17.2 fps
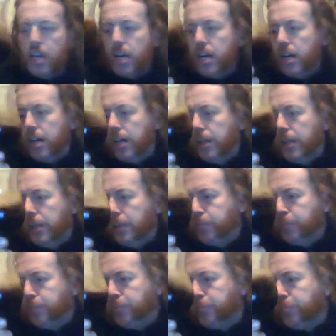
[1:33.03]

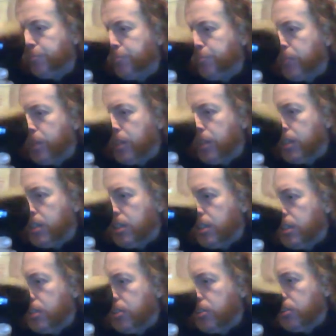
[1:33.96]
Um,
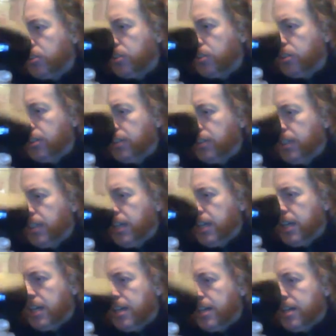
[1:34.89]
so
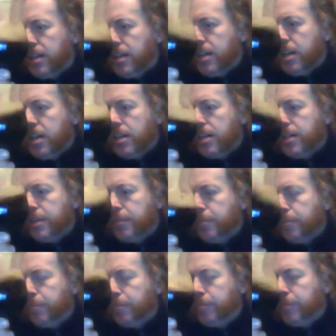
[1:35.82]
yeah,
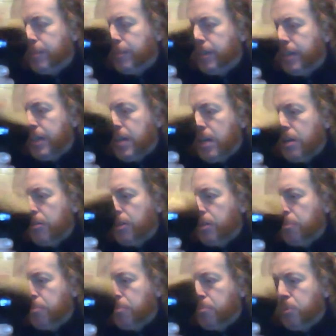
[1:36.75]
um, now
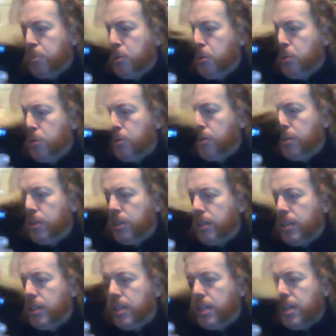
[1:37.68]
they brew
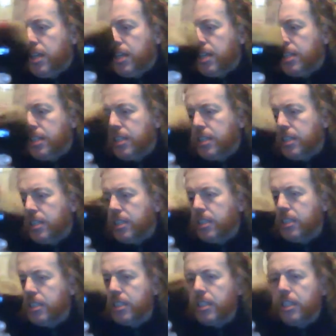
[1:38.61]

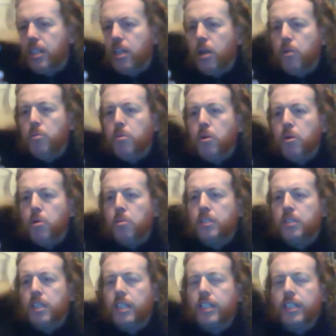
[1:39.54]
this in
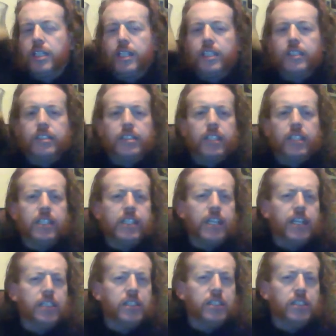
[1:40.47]
almost like a de
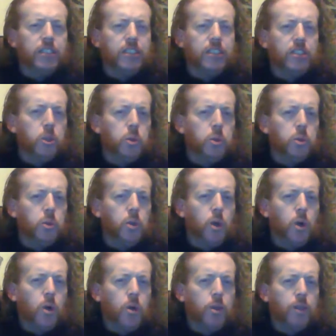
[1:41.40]
dedication to
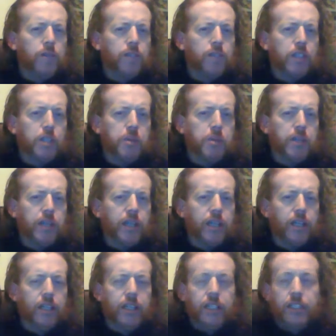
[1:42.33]
all the fishermen
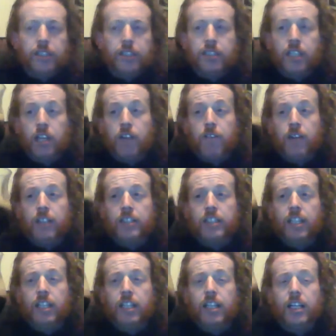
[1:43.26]
that sacrificed
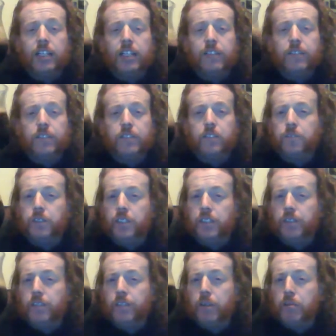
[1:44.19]
their life to
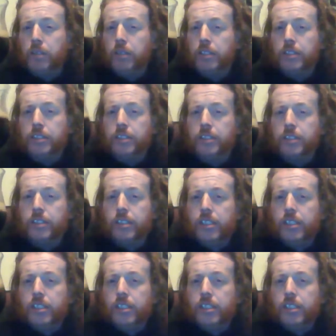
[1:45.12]
feed the families